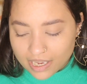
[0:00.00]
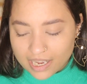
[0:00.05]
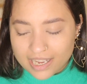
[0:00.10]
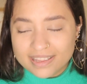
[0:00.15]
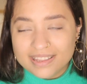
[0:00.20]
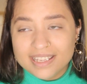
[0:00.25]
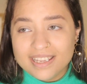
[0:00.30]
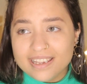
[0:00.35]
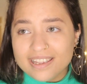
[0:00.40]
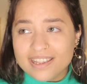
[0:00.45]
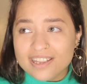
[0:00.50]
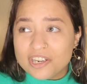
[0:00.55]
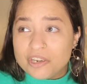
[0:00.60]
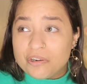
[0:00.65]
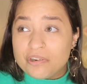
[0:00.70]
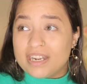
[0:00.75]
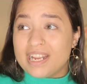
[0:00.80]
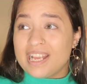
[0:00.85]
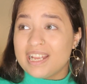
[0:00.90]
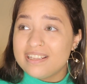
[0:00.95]
I think it
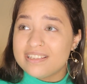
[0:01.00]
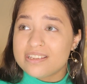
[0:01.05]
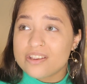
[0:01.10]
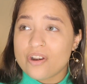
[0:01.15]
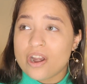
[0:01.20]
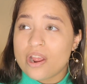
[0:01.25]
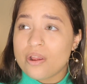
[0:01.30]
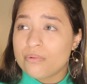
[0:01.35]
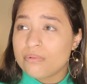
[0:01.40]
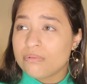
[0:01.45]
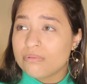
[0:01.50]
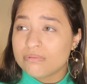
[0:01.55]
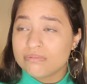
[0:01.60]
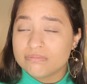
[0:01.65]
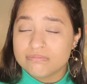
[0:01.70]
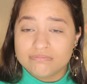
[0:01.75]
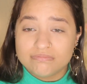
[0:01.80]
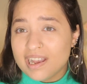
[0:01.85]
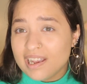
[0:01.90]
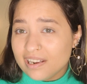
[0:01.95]
retails around
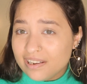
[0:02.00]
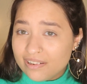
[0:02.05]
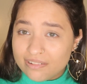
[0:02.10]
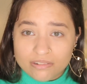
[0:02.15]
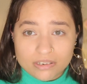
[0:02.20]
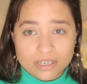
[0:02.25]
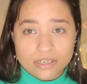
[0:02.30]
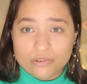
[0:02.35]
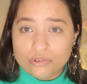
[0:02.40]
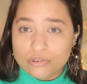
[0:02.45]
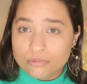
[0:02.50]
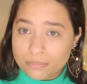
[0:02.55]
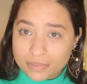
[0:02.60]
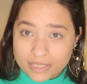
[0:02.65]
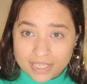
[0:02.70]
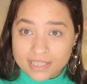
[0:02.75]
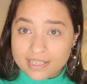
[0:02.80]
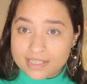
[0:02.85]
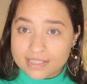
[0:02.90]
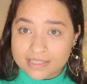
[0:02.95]
100
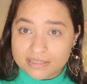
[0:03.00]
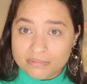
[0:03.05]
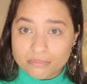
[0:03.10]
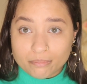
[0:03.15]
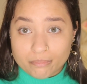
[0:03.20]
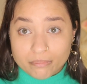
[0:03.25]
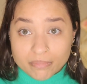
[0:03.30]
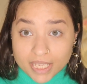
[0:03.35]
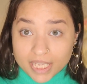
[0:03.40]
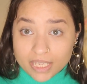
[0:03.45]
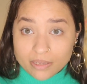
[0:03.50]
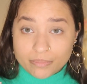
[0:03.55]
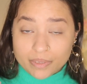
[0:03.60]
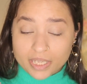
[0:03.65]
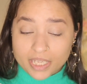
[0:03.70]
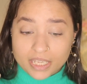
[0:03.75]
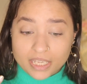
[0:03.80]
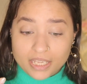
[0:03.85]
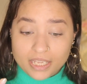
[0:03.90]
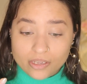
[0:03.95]
rupees
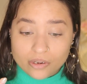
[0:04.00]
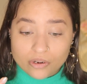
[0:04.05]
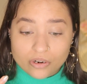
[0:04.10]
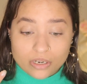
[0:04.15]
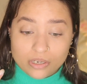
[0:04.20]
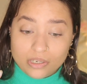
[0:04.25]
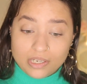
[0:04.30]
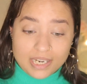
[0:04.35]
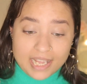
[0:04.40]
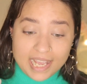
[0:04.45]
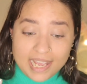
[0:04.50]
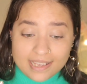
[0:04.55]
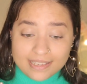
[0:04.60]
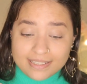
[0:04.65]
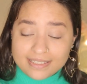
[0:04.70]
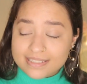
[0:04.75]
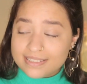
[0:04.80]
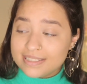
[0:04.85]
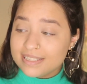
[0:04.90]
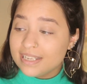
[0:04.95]
maybe or
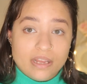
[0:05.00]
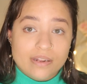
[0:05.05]
less,